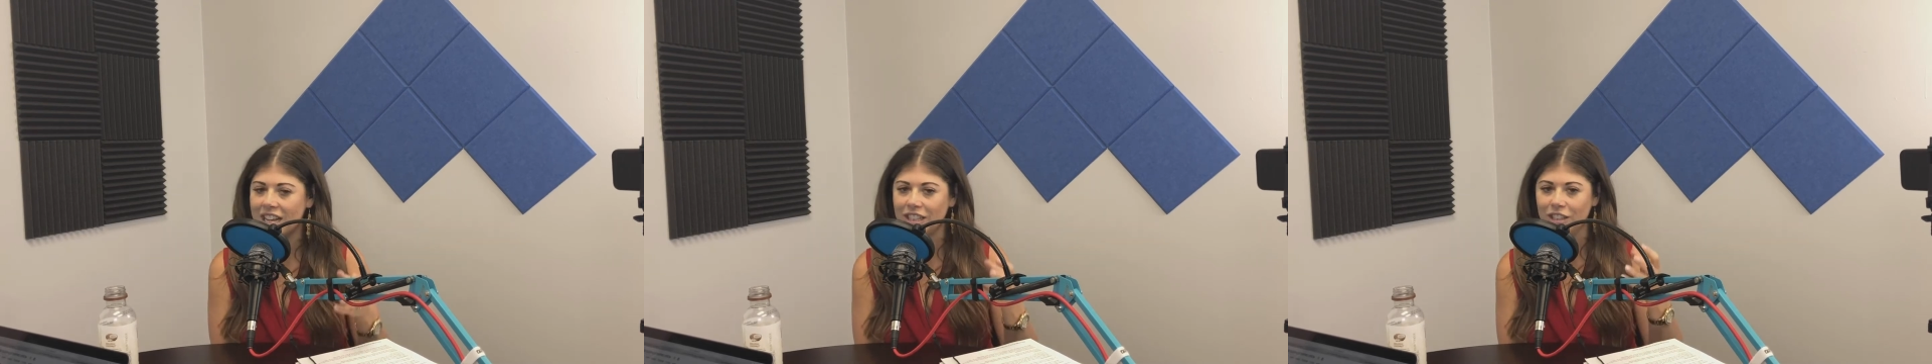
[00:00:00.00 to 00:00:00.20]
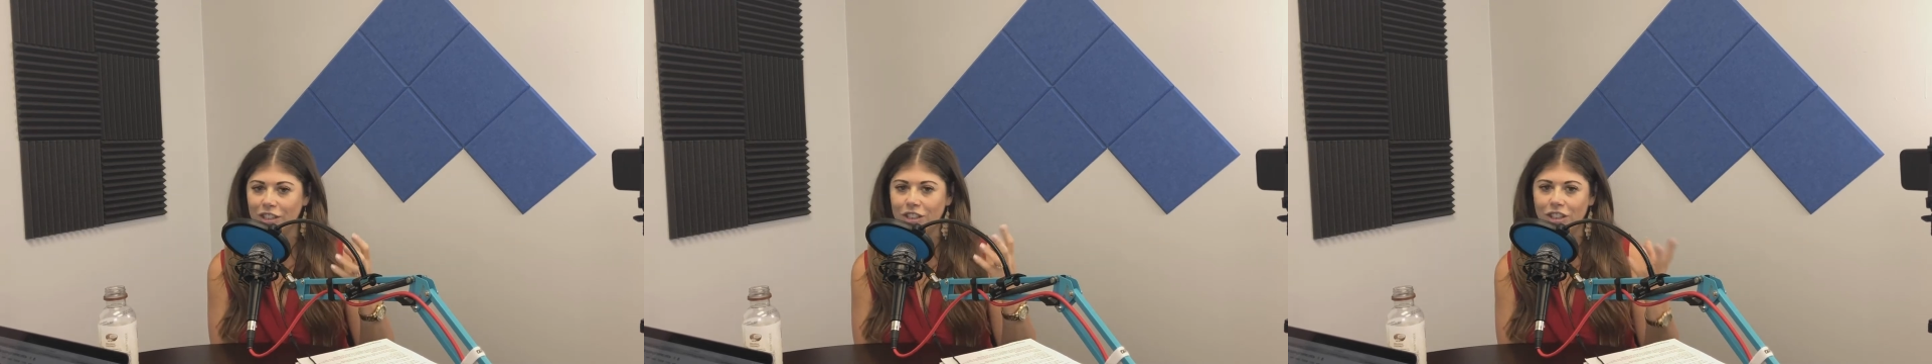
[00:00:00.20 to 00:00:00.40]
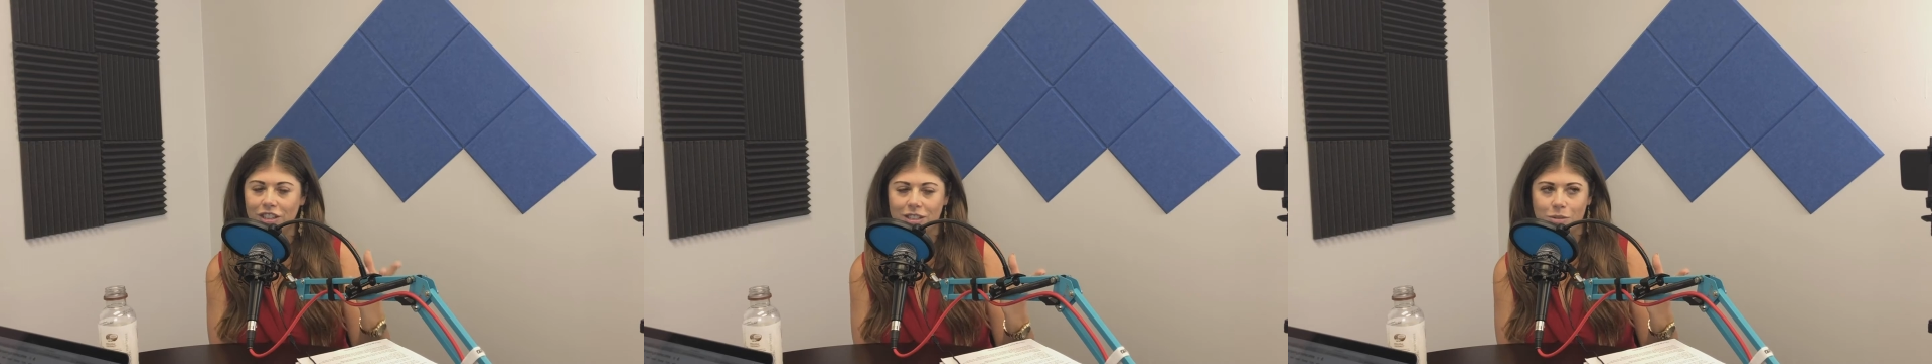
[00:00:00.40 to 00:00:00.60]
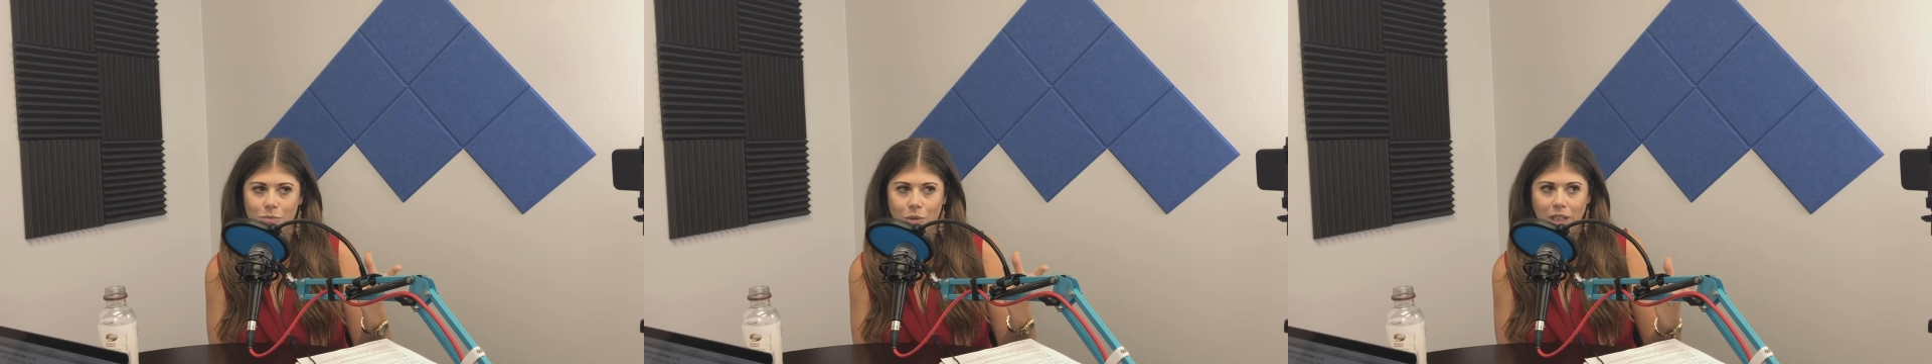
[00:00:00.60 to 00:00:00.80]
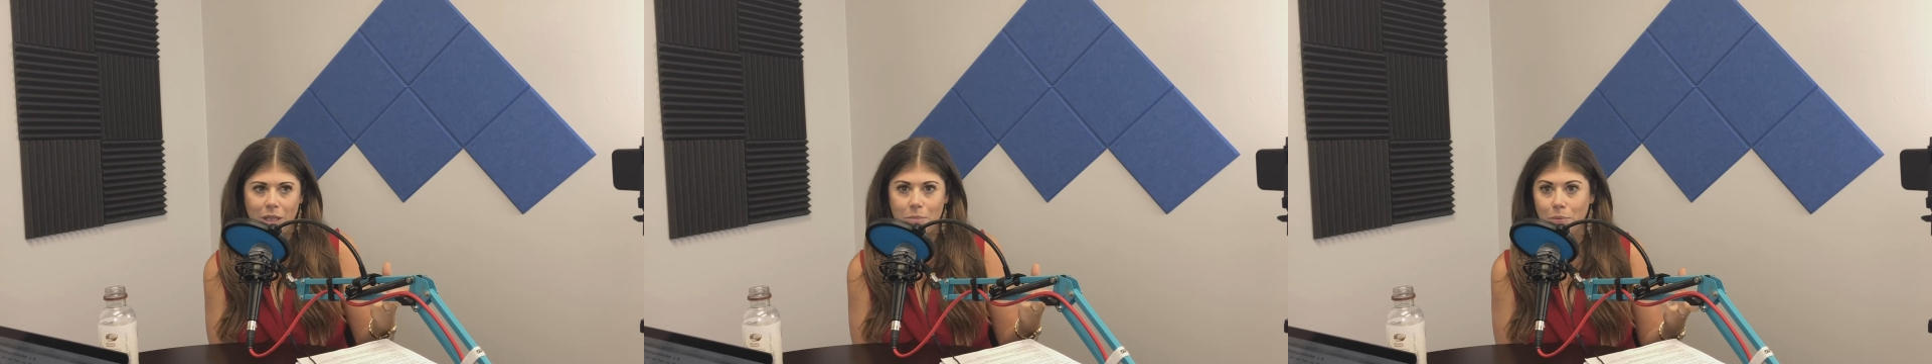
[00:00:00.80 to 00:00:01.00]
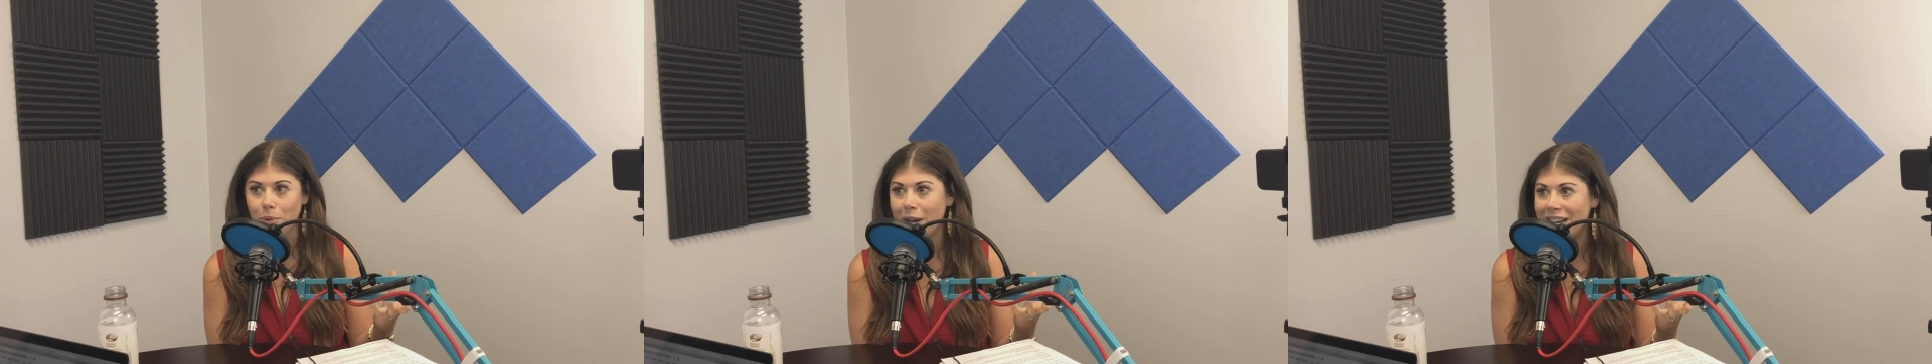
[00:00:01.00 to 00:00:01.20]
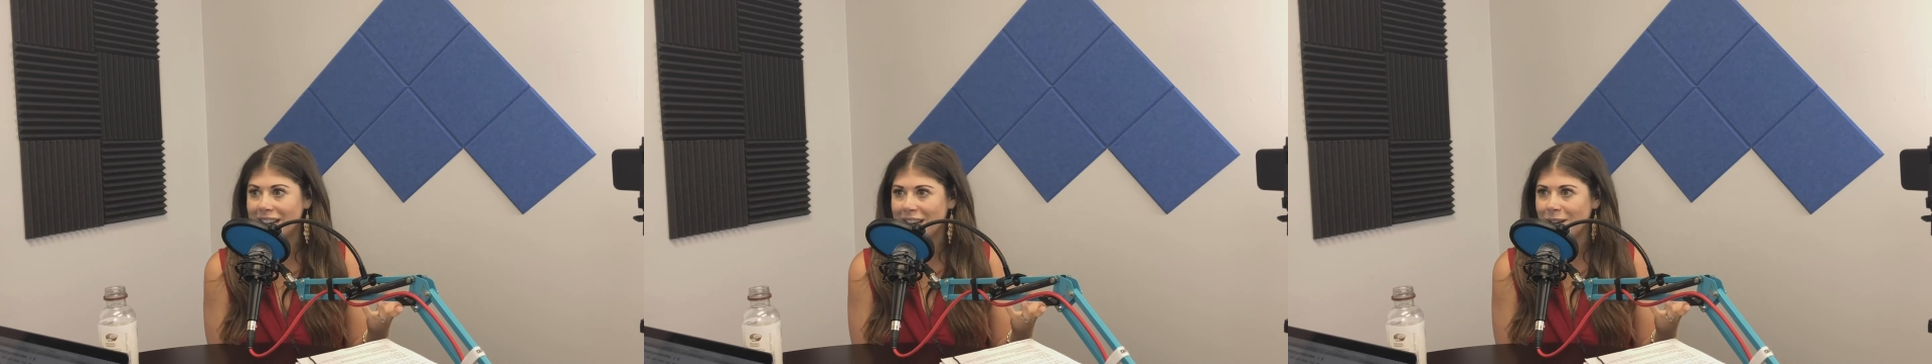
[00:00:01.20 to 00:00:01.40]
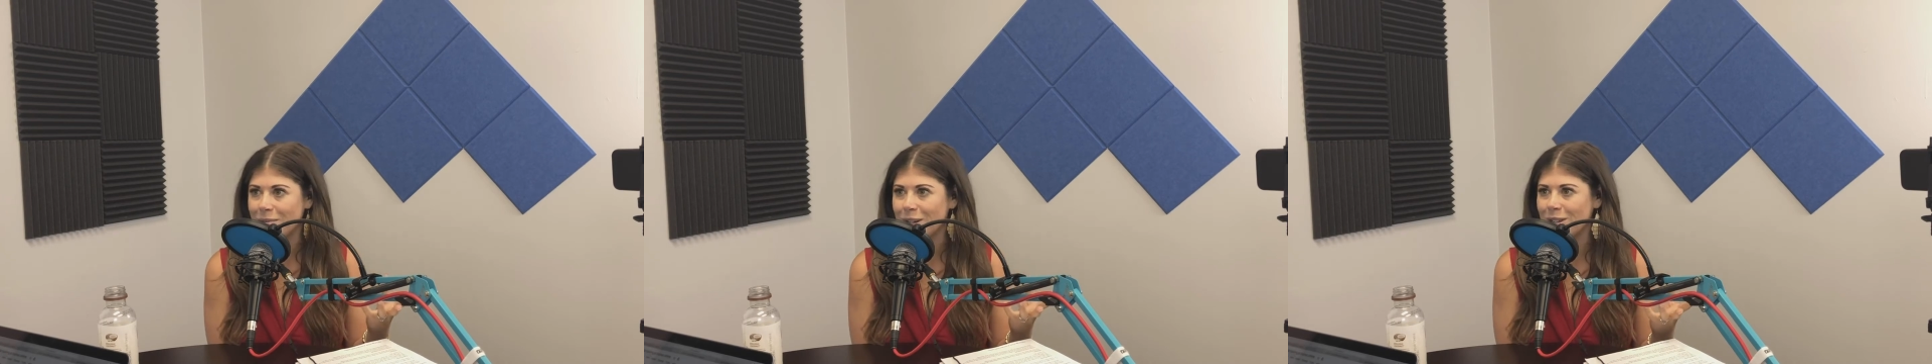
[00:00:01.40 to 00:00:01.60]
it looks really
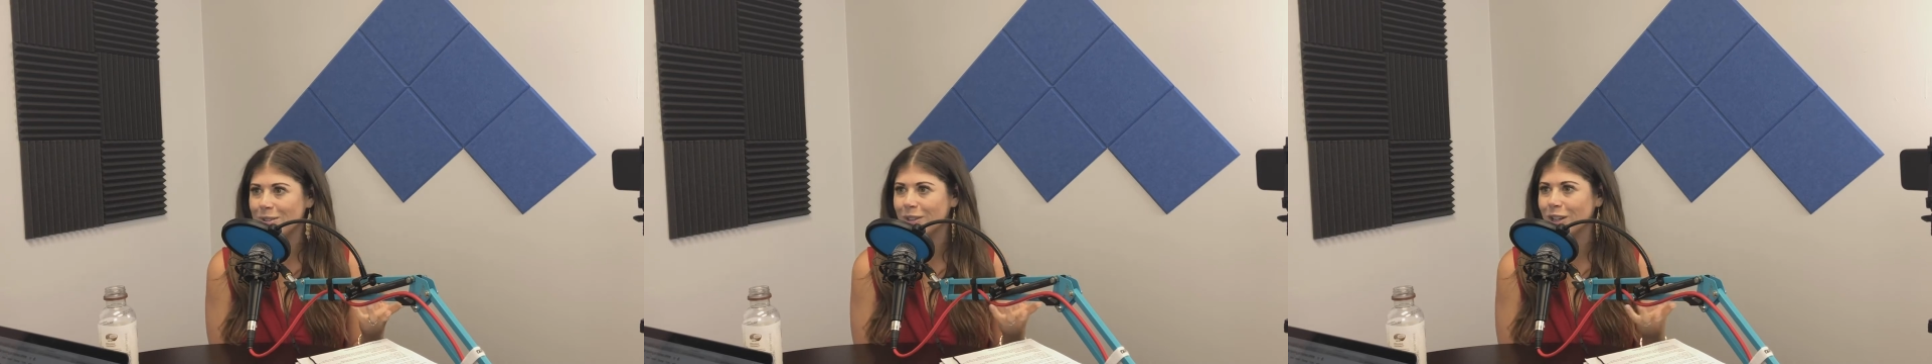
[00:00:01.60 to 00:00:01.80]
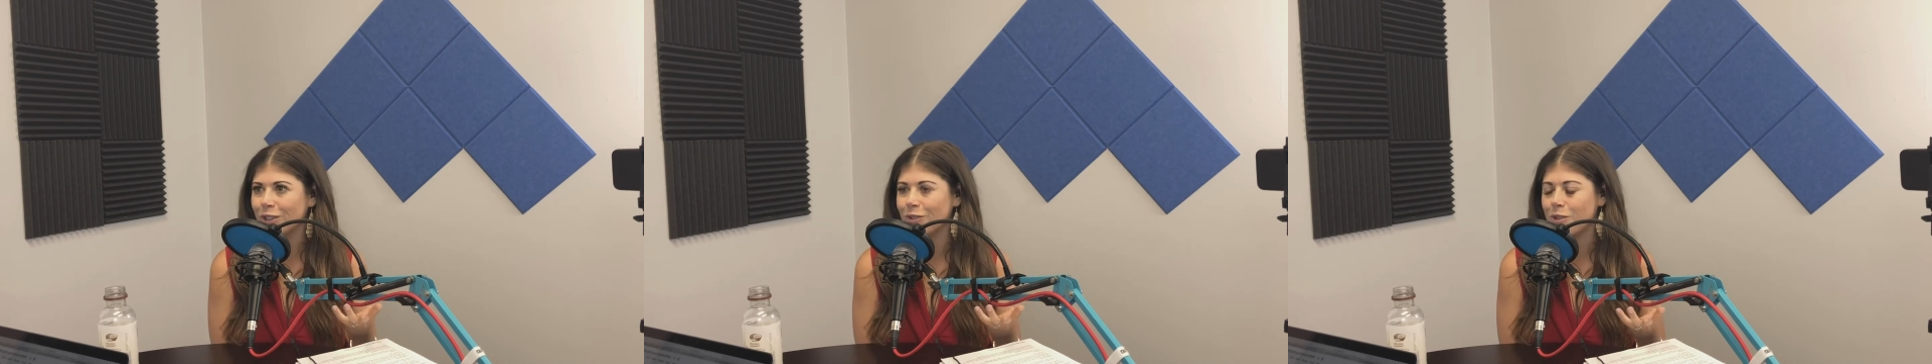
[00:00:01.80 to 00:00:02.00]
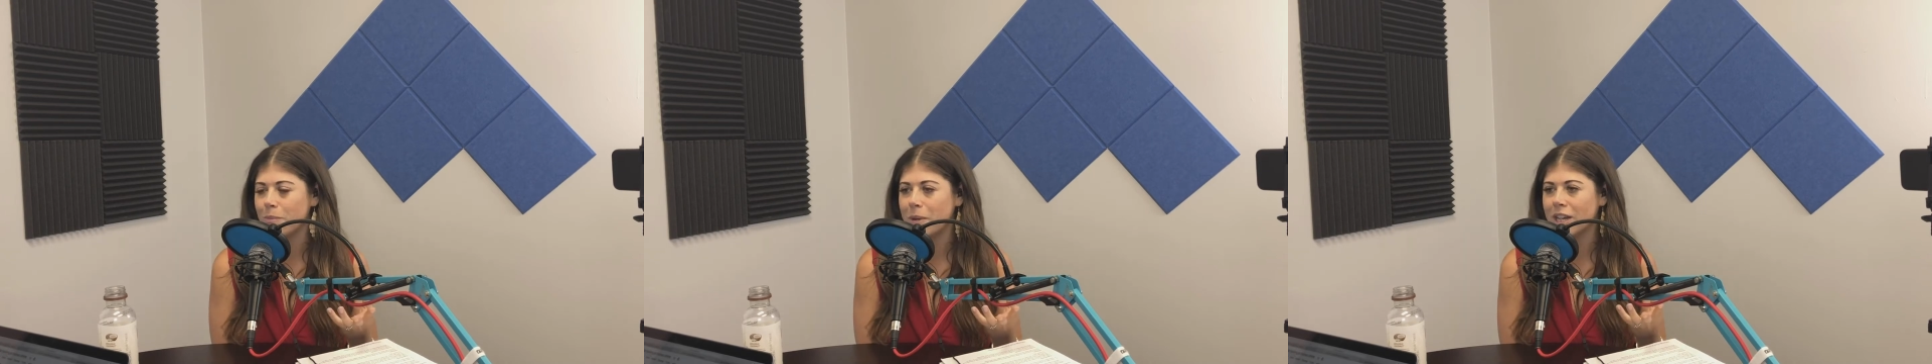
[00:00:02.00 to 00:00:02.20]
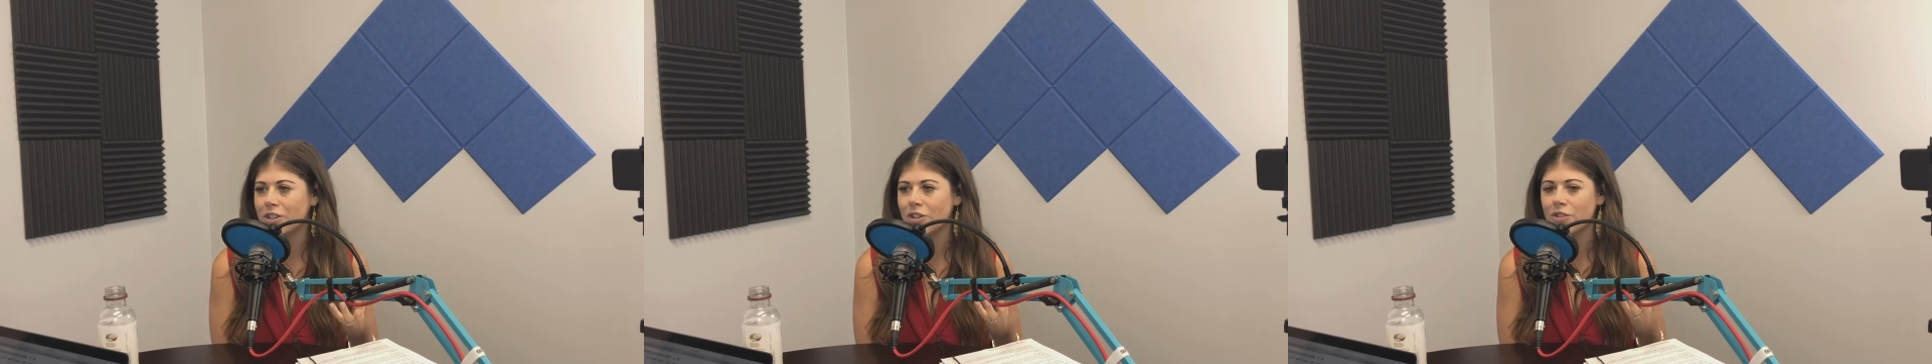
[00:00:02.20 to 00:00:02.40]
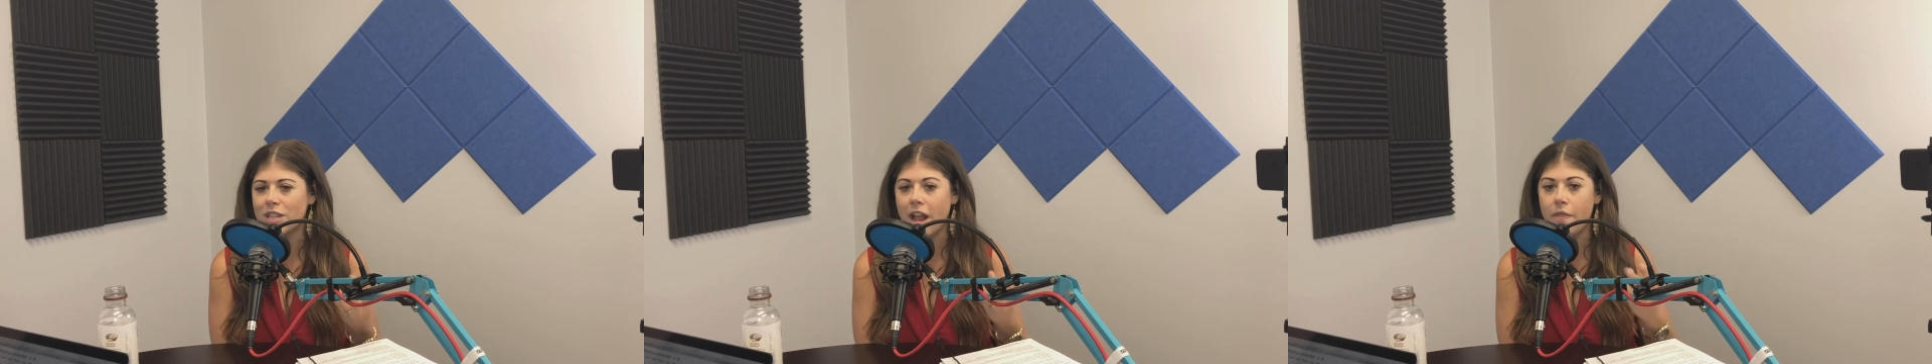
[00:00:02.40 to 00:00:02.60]
pretty when you look through the pictures,